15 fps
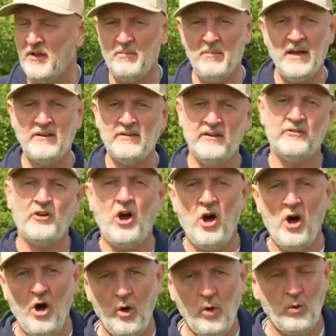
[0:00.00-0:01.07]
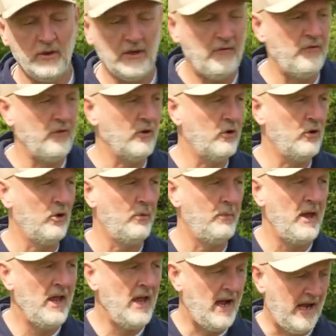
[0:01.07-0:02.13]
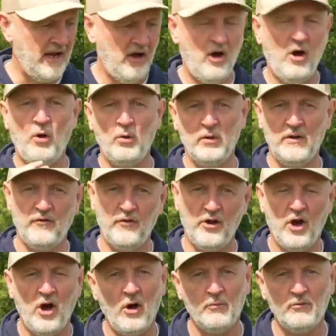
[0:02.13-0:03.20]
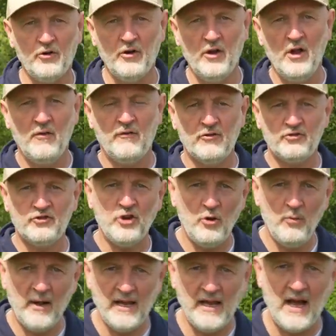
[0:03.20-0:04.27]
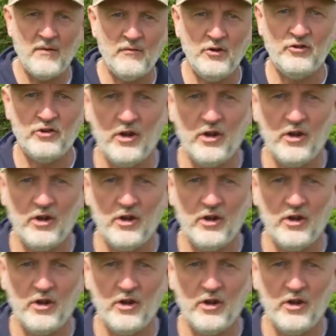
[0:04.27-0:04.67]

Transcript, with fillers: that makes this a whole different club and a whole different option for so many average